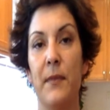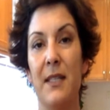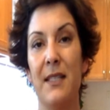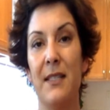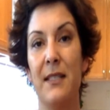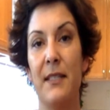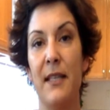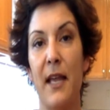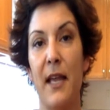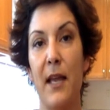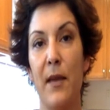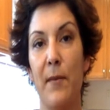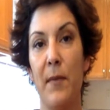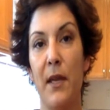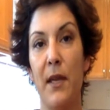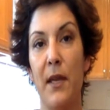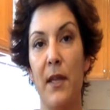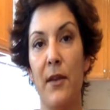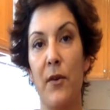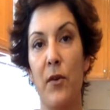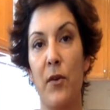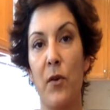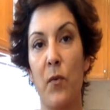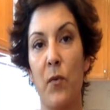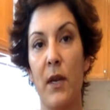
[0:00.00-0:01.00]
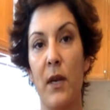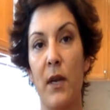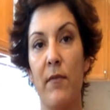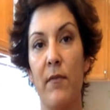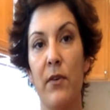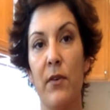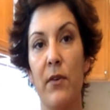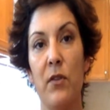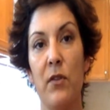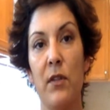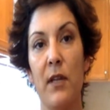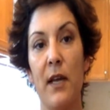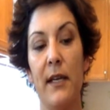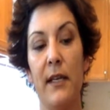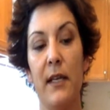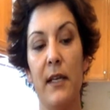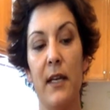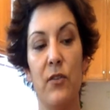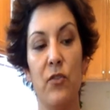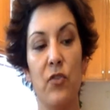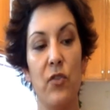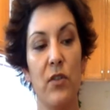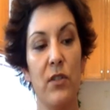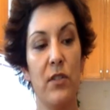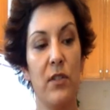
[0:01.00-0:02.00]
salmon or whatever you like,
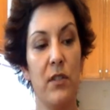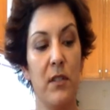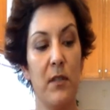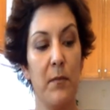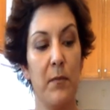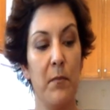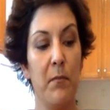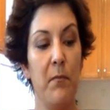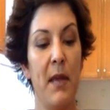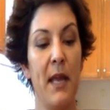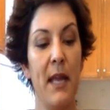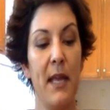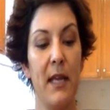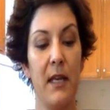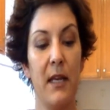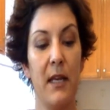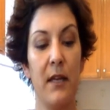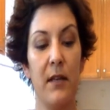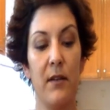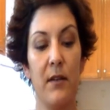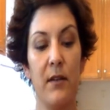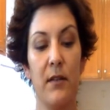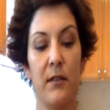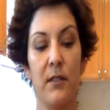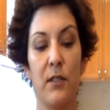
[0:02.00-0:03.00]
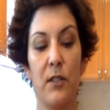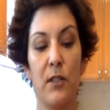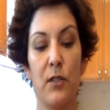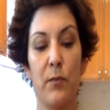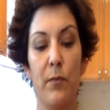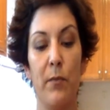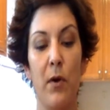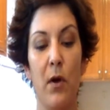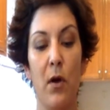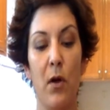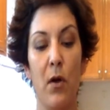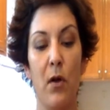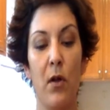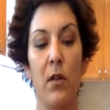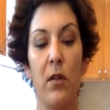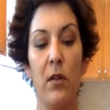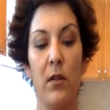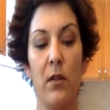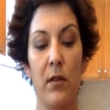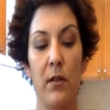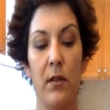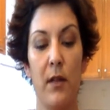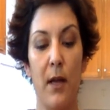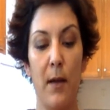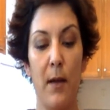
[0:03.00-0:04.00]
and just make a
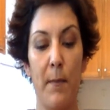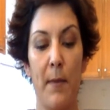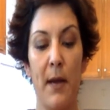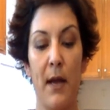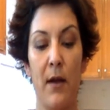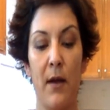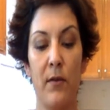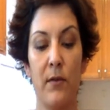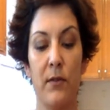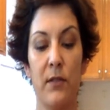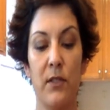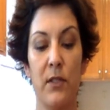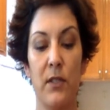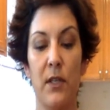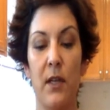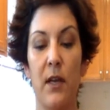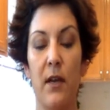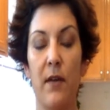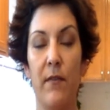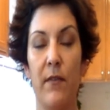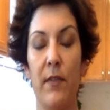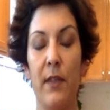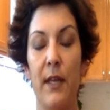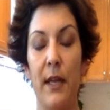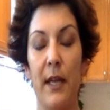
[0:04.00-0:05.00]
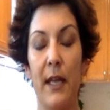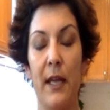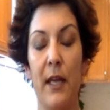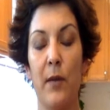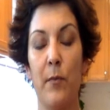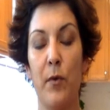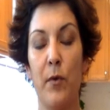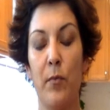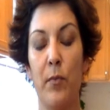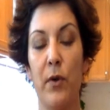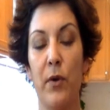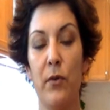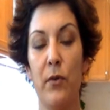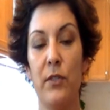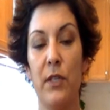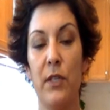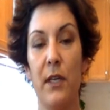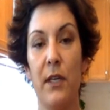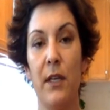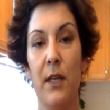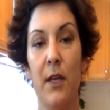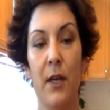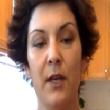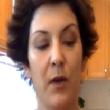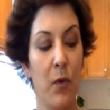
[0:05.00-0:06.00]
small amounts of the animal
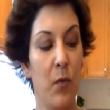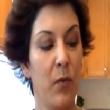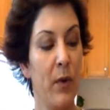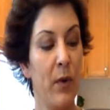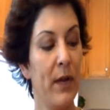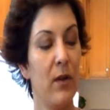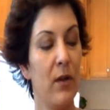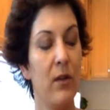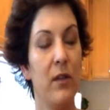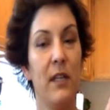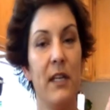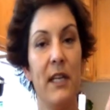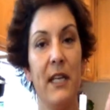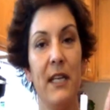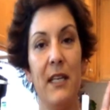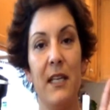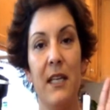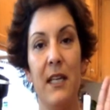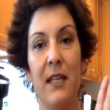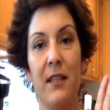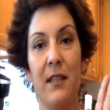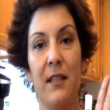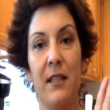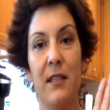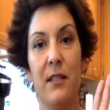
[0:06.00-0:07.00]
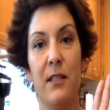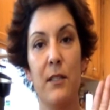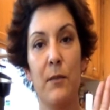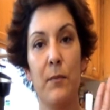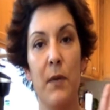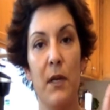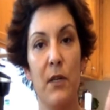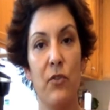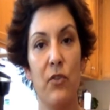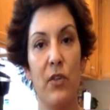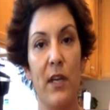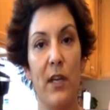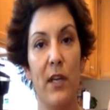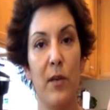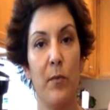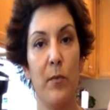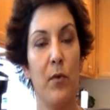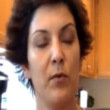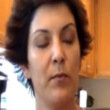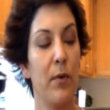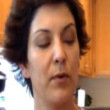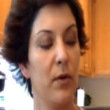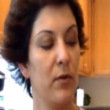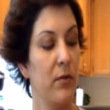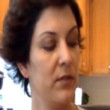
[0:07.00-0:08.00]
protein. We only need this much
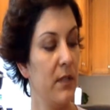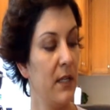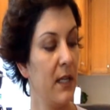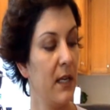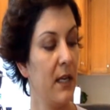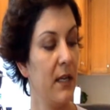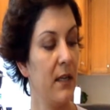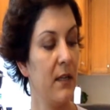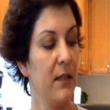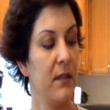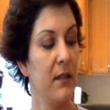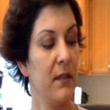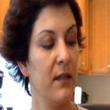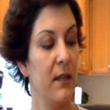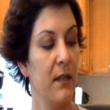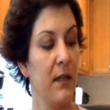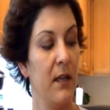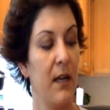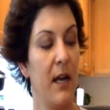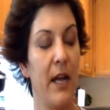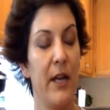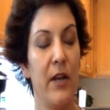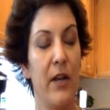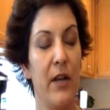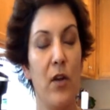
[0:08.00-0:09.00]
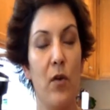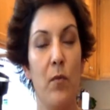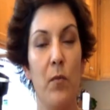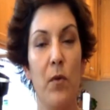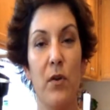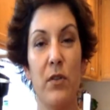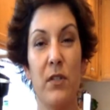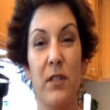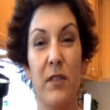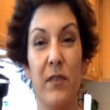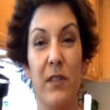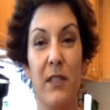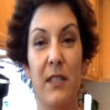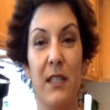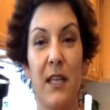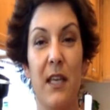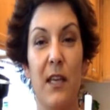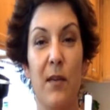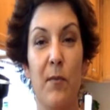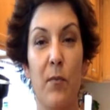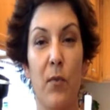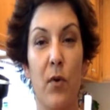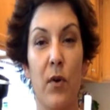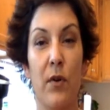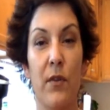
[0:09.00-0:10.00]
animal protein. I know most of us
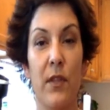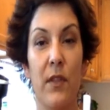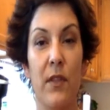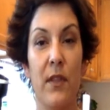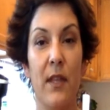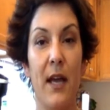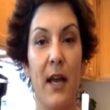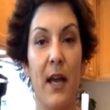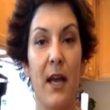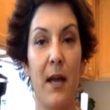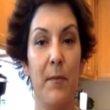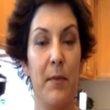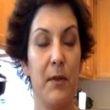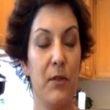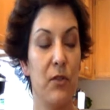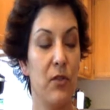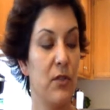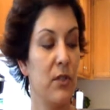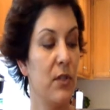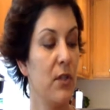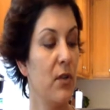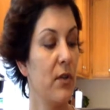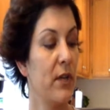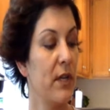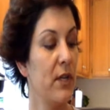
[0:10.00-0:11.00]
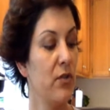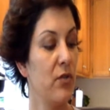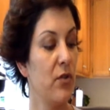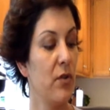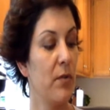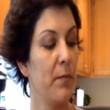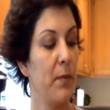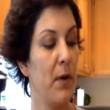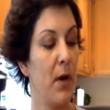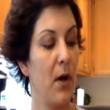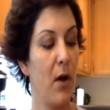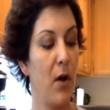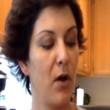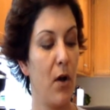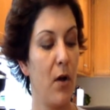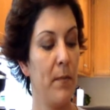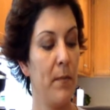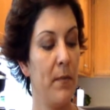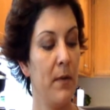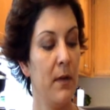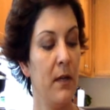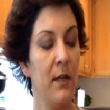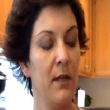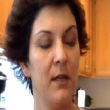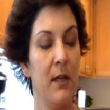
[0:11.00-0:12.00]
eat more than that, but just look at your
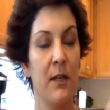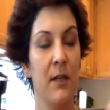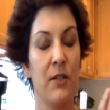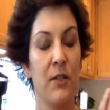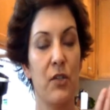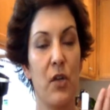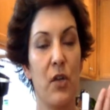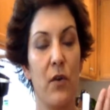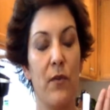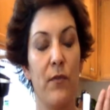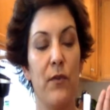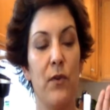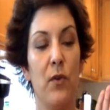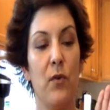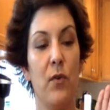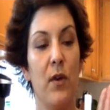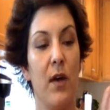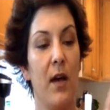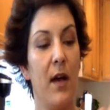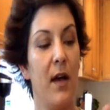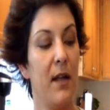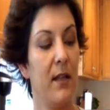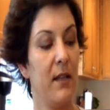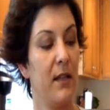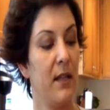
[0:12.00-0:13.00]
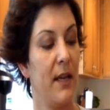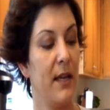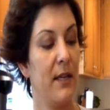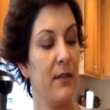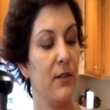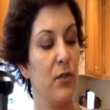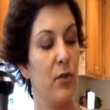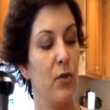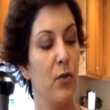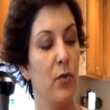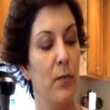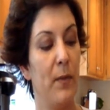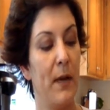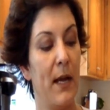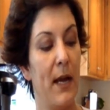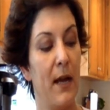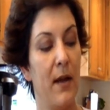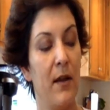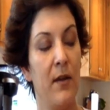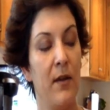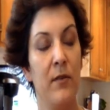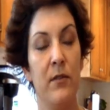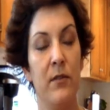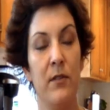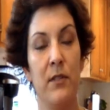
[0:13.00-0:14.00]
palm. So if you got like 2
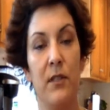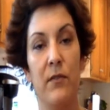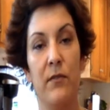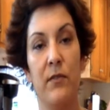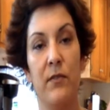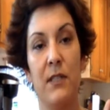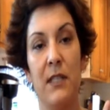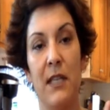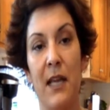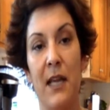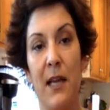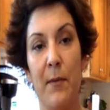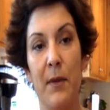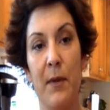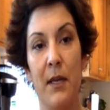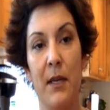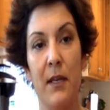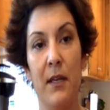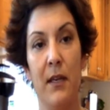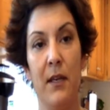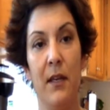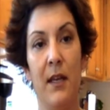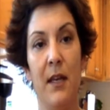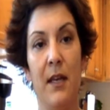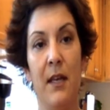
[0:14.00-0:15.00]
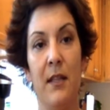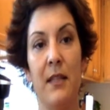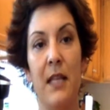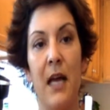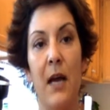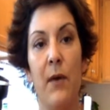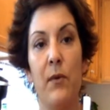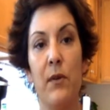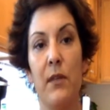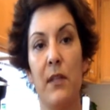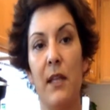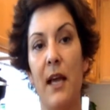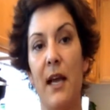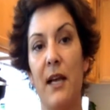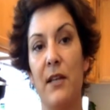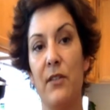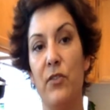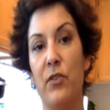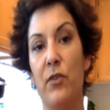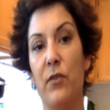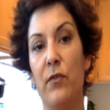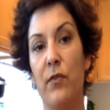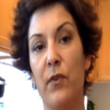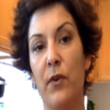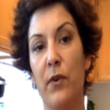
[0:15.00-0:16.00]
pounds of salmon, that would last
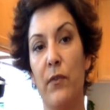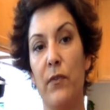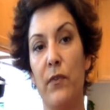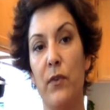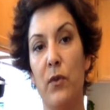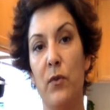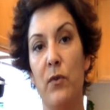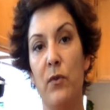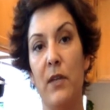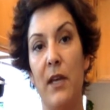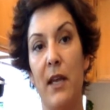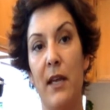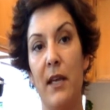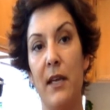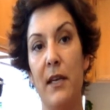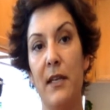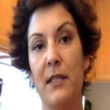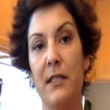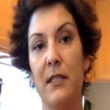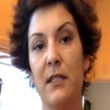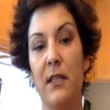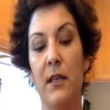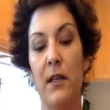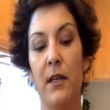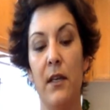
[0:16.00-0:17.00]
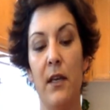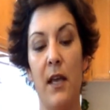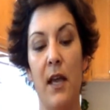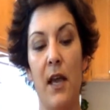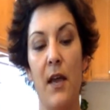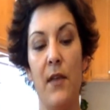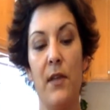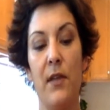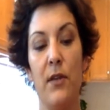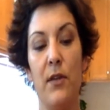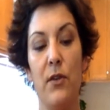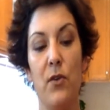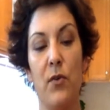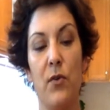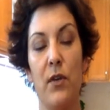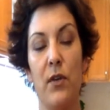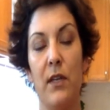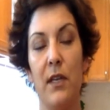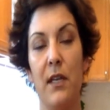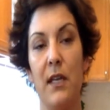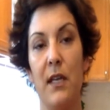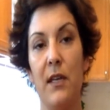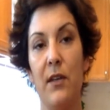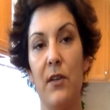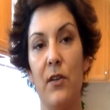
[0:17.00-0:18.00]
you for a few days. and then you could
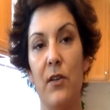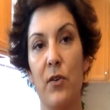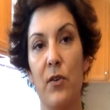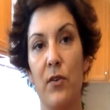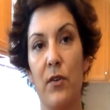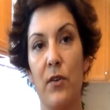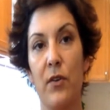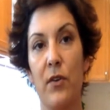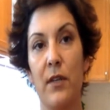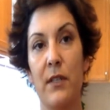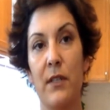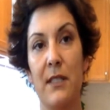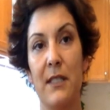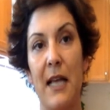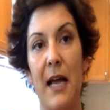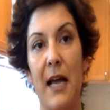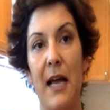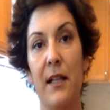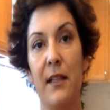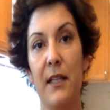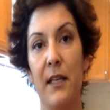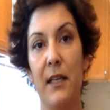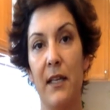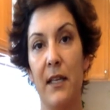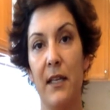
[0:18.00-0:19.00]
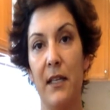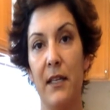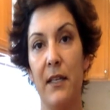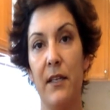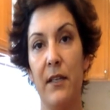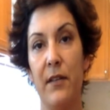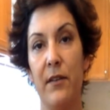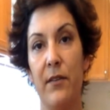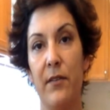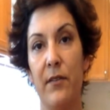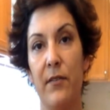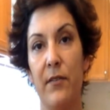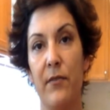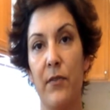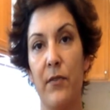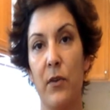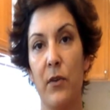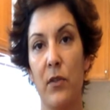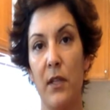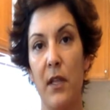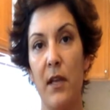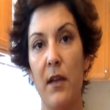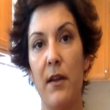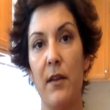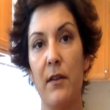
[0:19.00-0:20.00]
eat your salad for
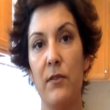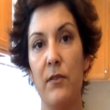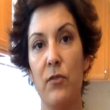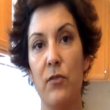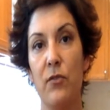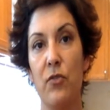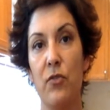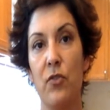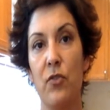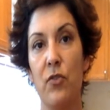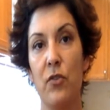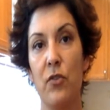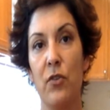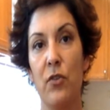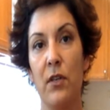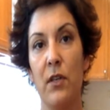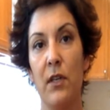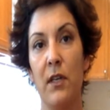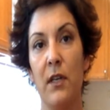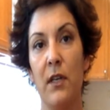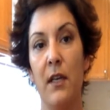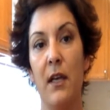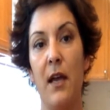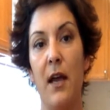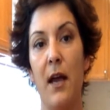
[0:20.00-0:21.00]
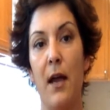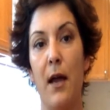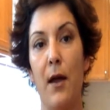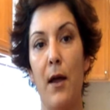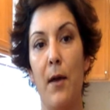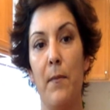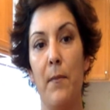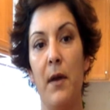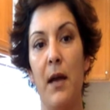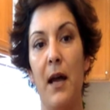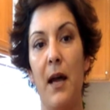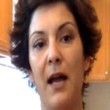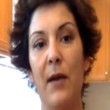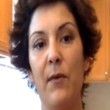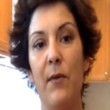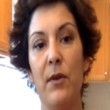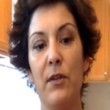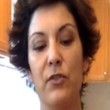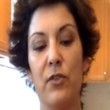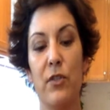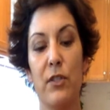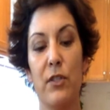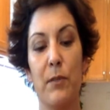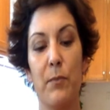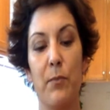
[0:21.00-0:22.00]
lunch. I would
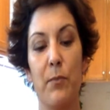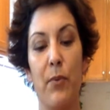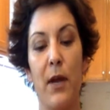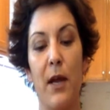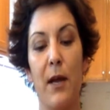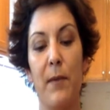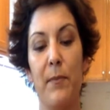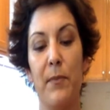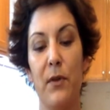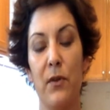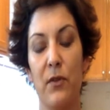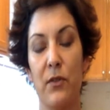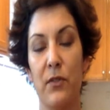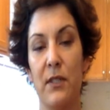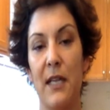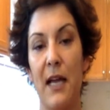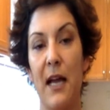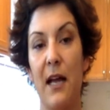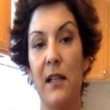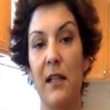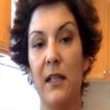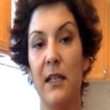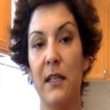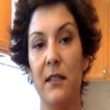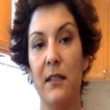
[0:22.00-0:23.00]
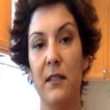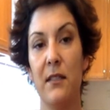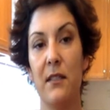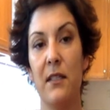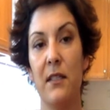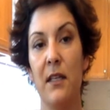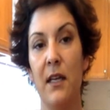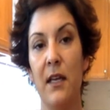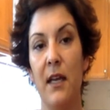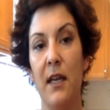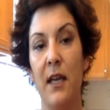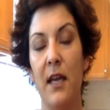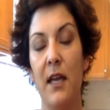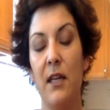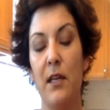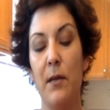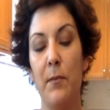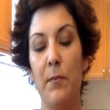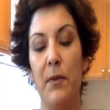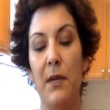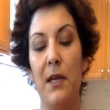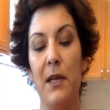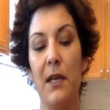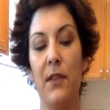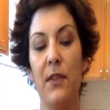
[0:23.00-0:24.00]
just prep your salads. And a
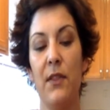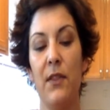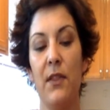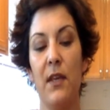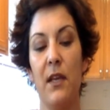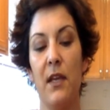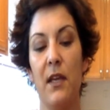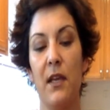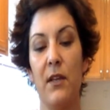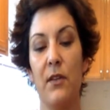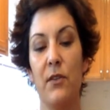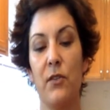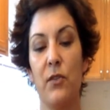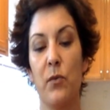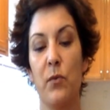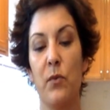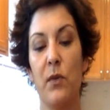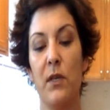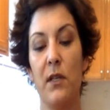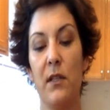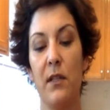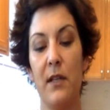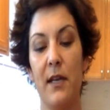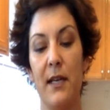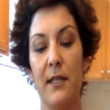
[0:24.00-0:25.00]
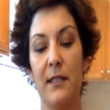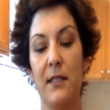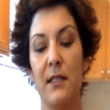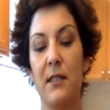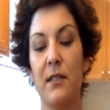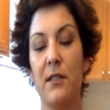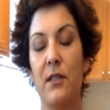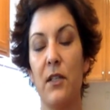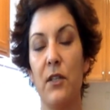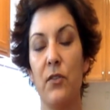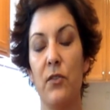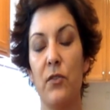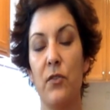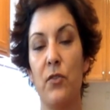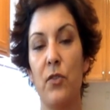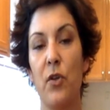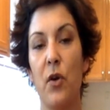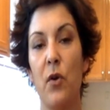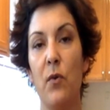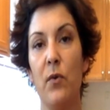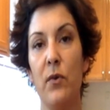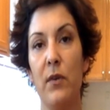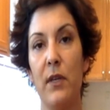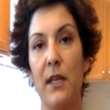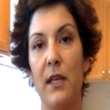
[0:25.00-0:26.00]
big thing to realize is
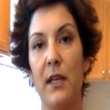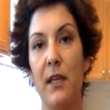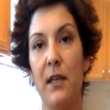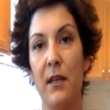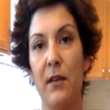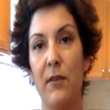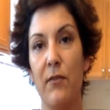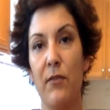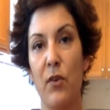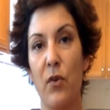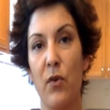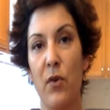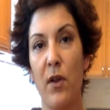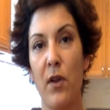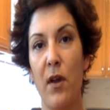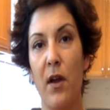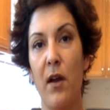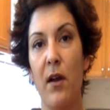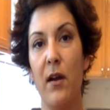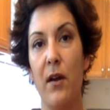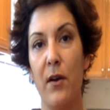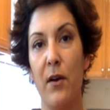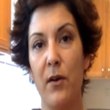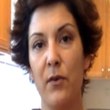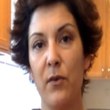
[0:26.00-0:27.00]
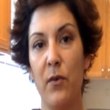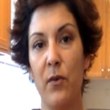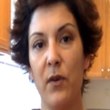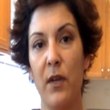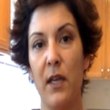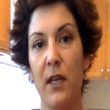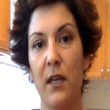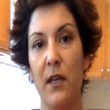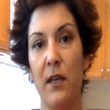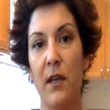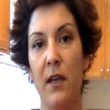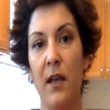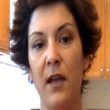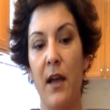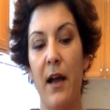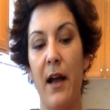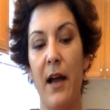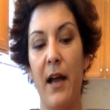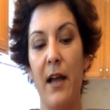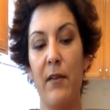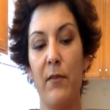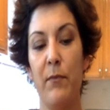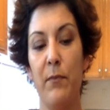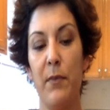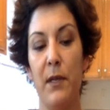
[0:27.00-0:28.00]
don't eat if not hungry.
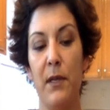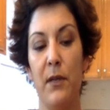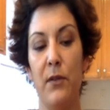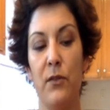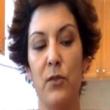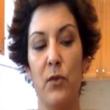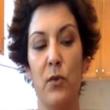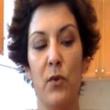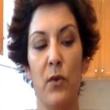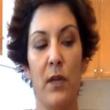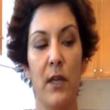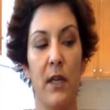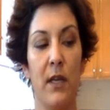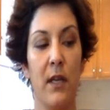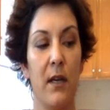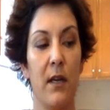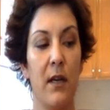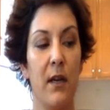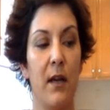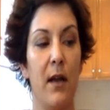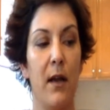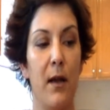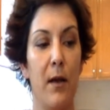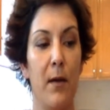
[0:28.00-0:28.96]
I've been doing